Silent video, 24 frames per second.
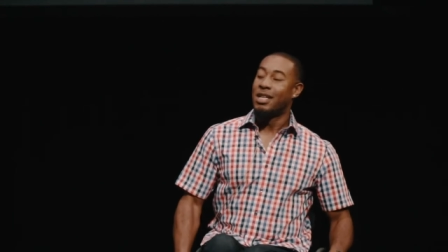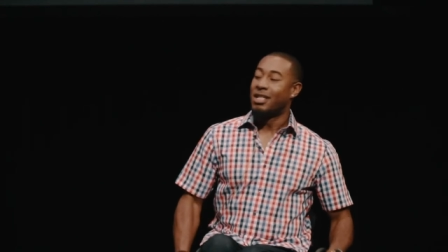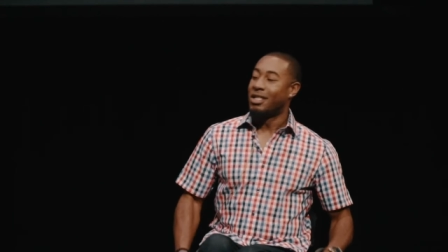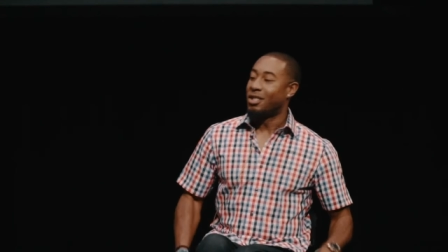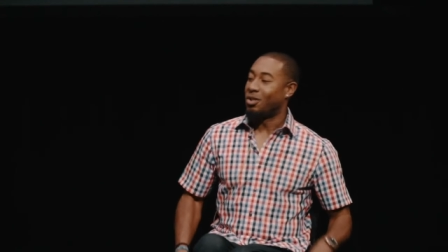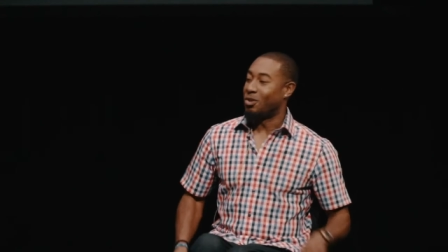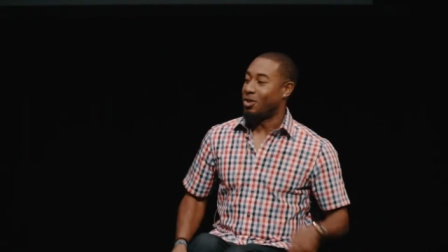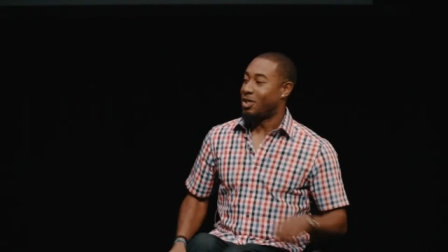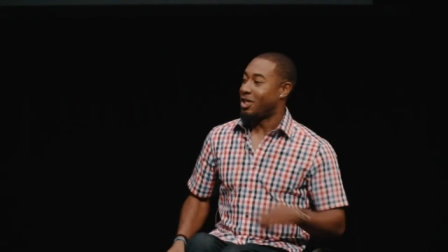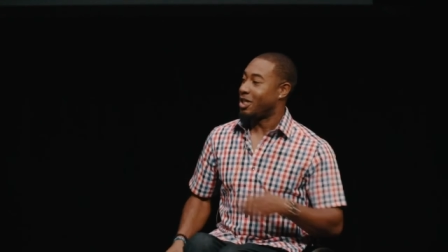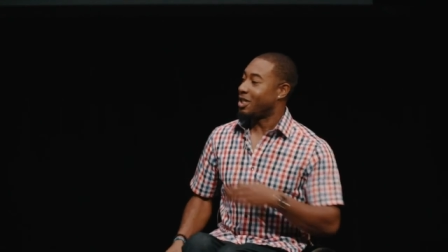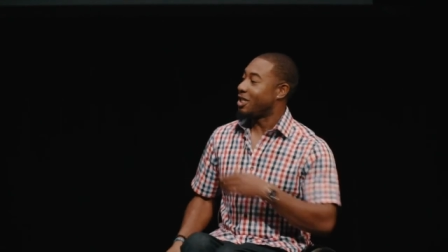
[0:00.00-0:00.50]

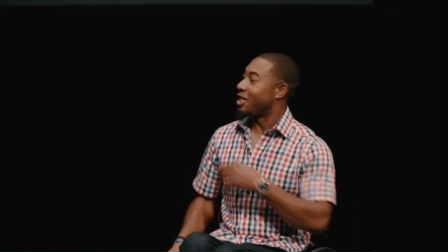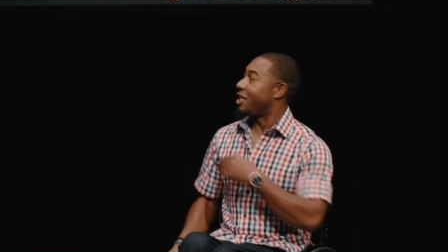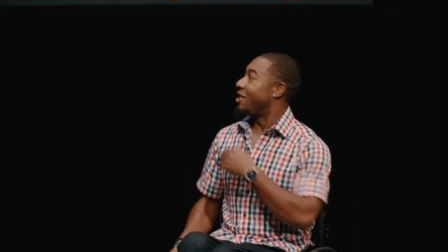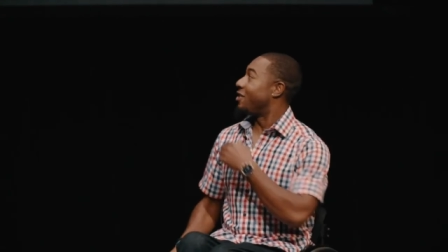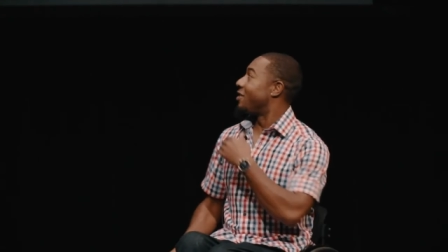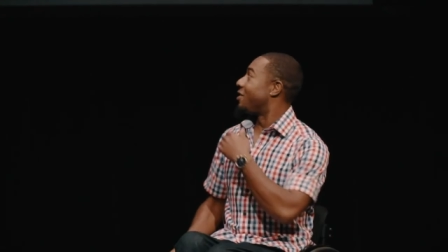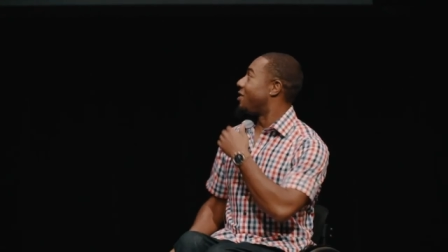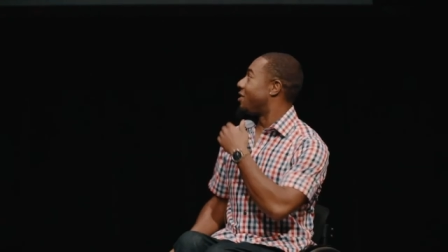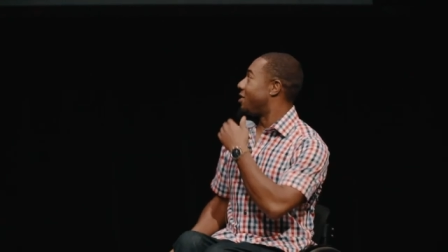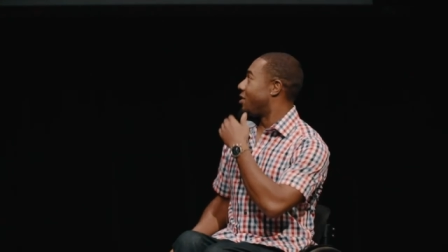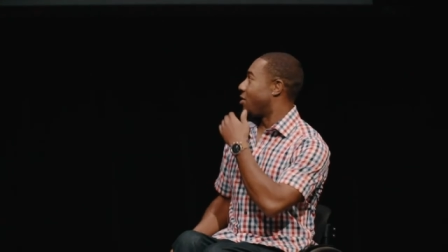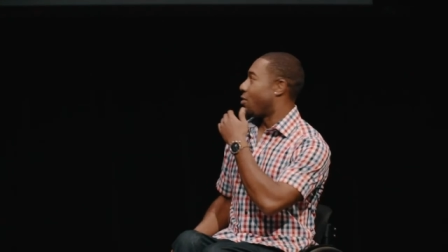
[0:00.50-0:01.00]
So sit
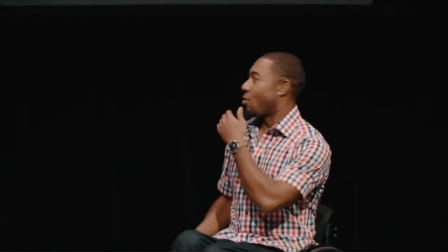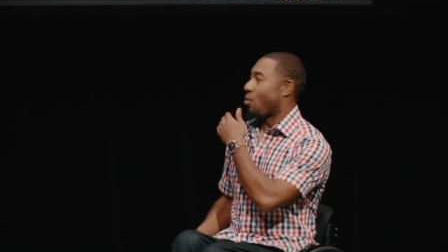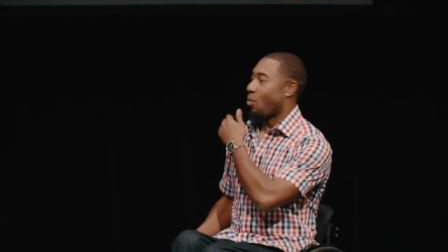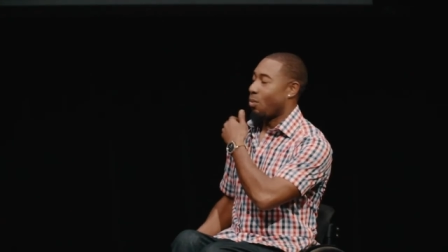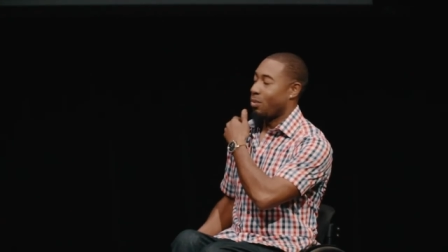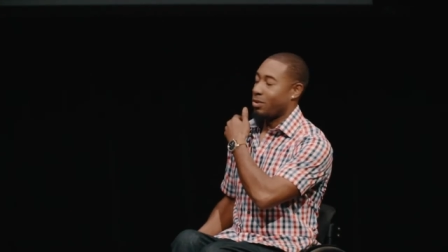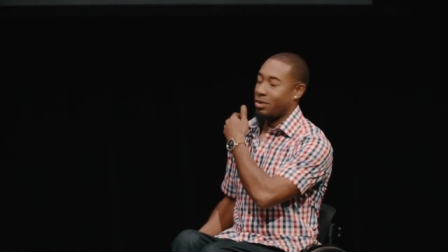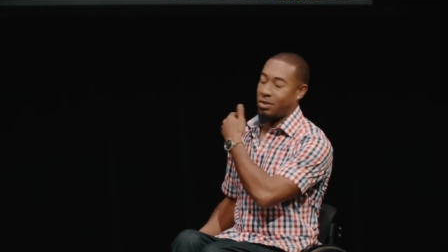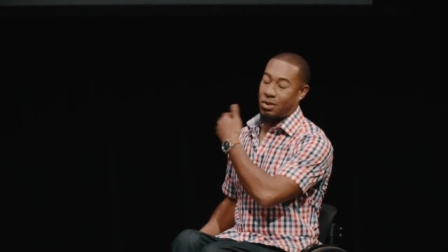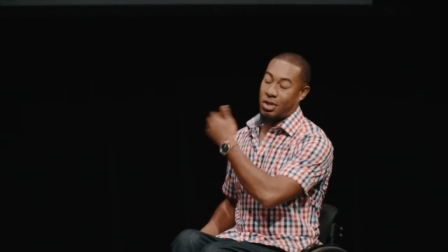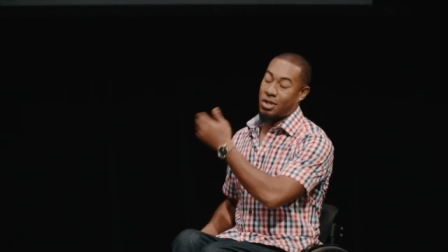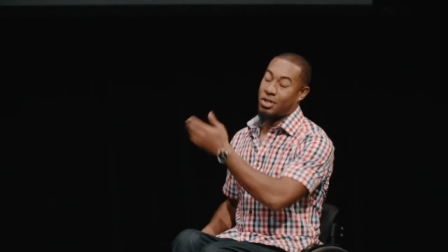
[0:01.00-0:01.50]
skiing
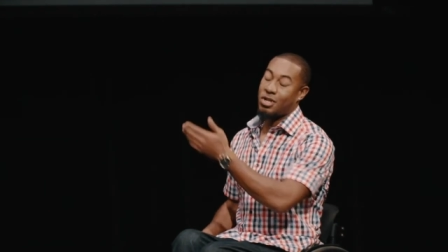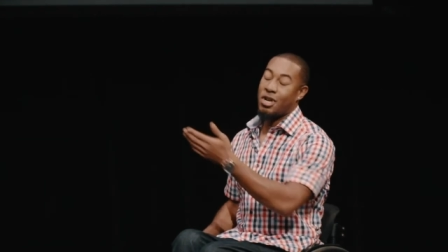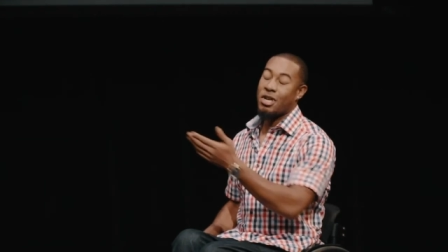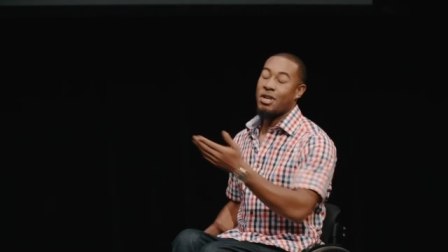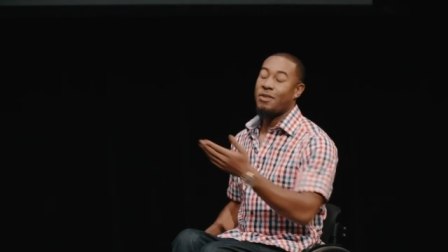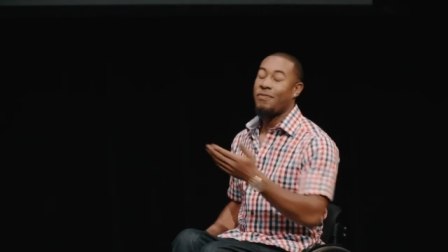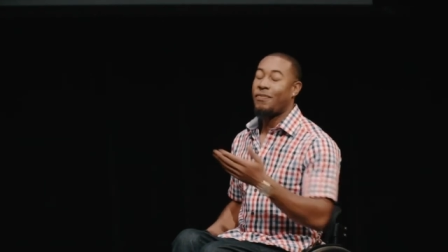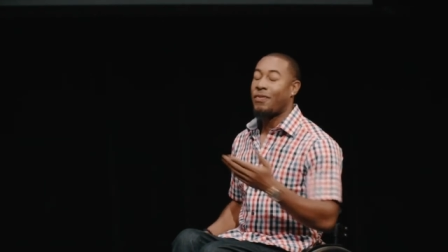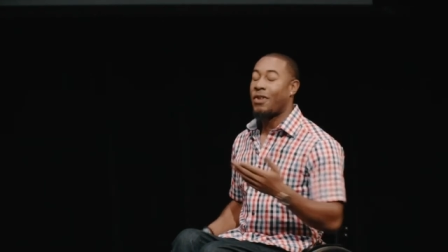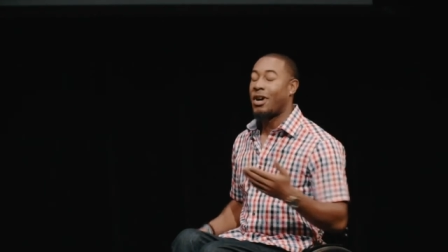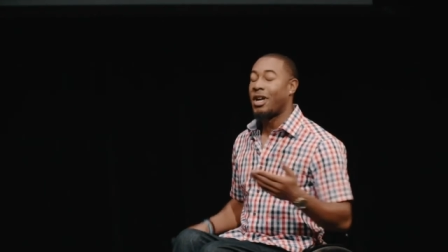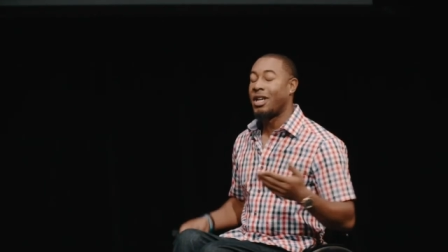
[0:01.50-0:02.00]
was a ton
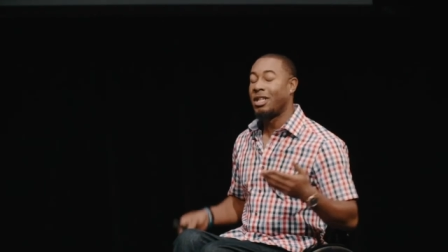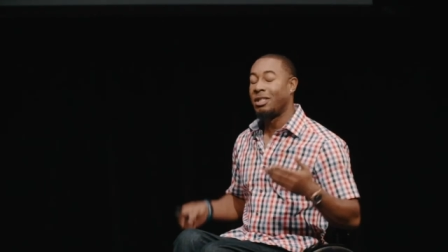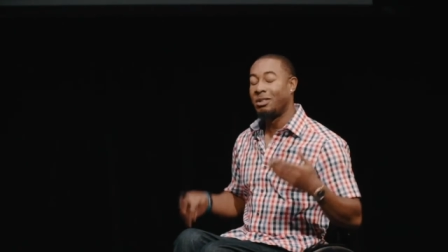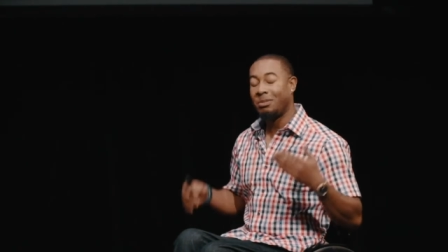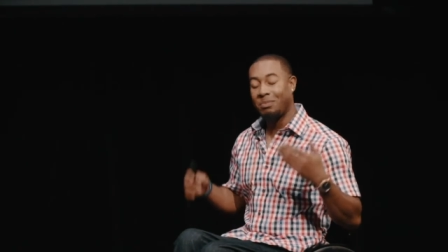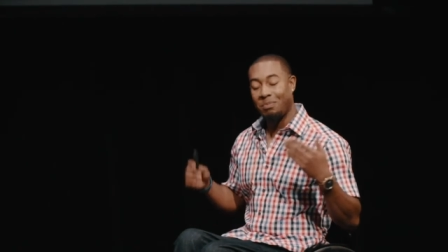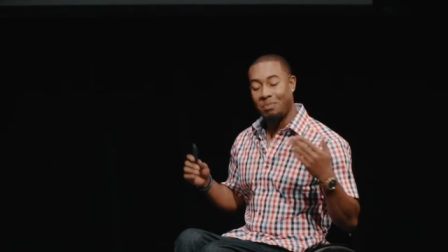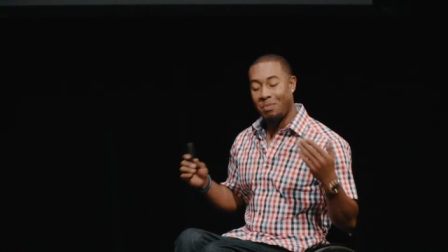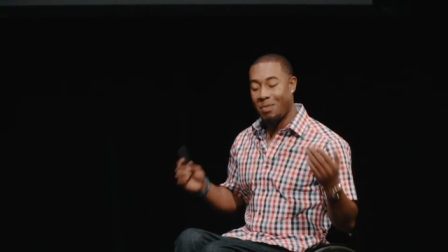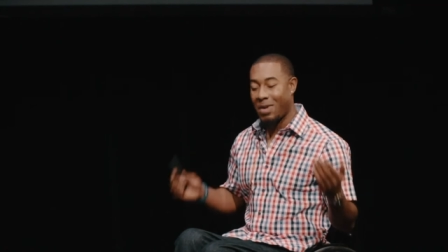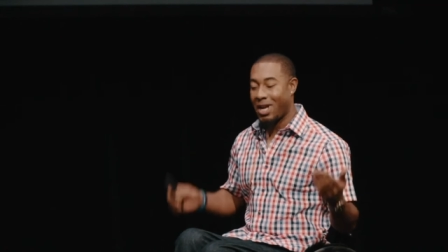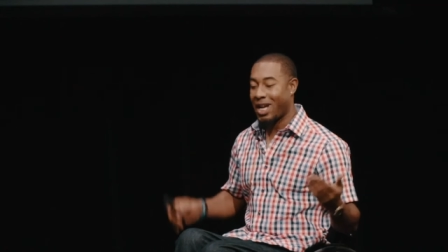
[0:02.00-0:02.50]
of fun,
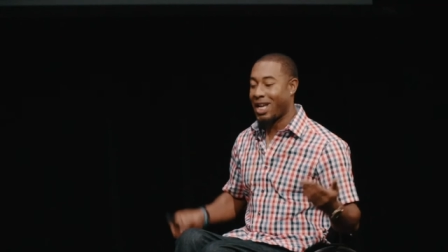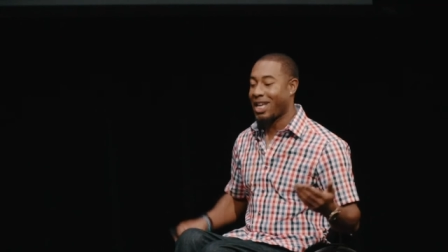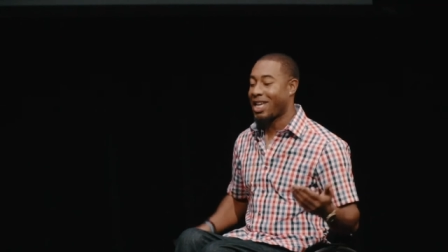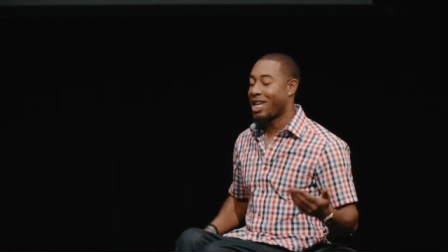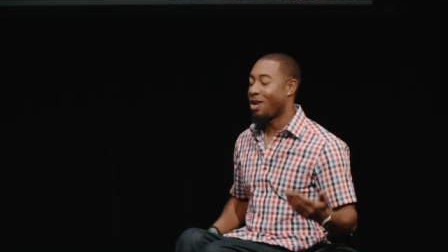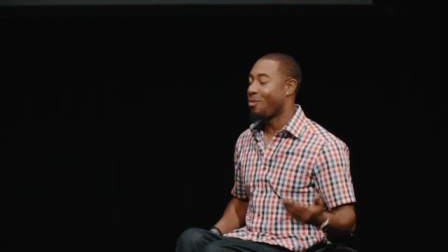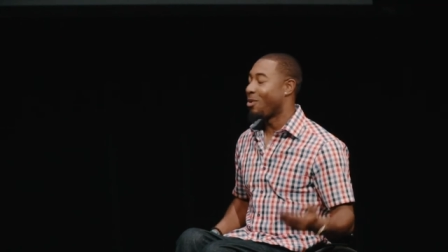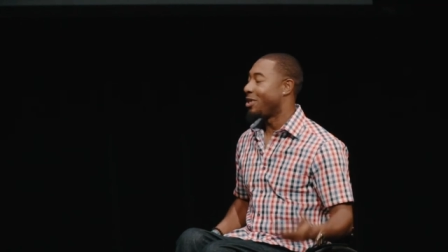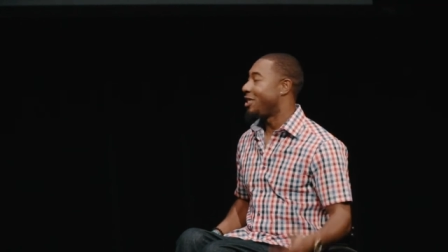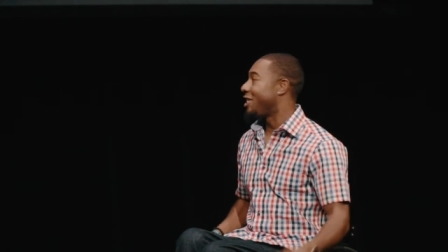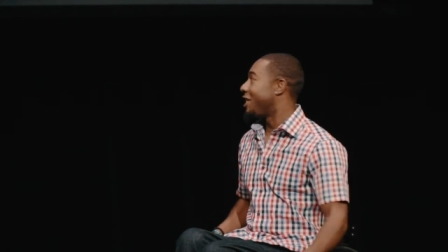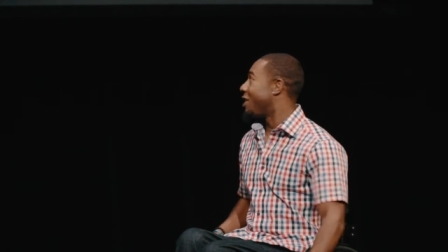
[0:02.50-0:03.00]
and I can't wait